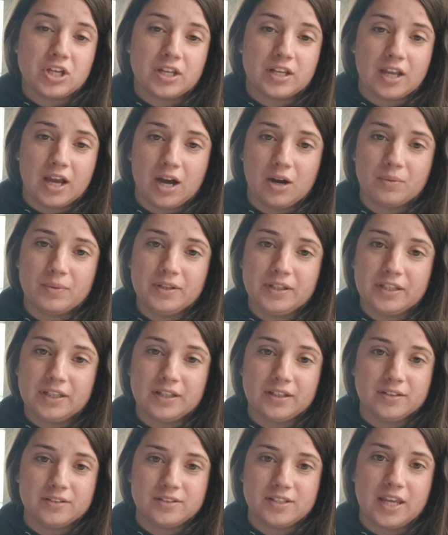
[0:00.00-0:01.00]
and how we
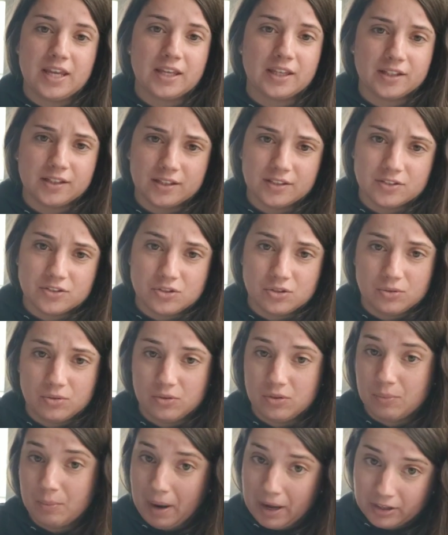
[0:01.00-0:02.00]
can take it into
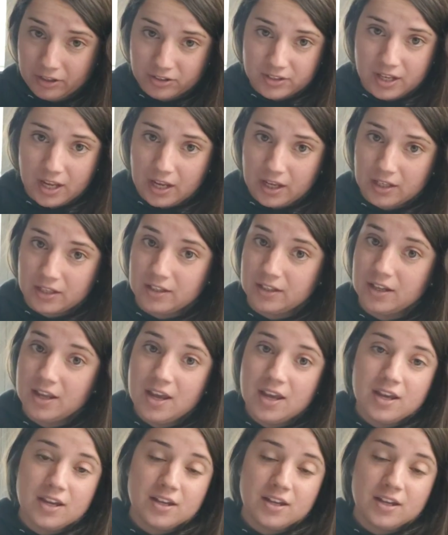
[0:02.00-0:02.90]
the modern day and